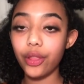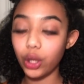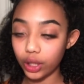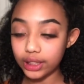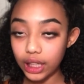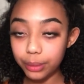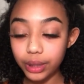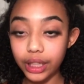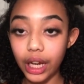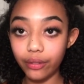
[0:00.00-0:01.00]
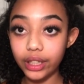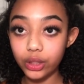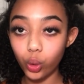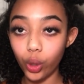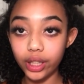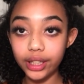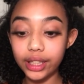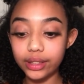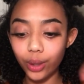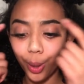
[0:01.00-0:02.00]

The only time it ever gets oily is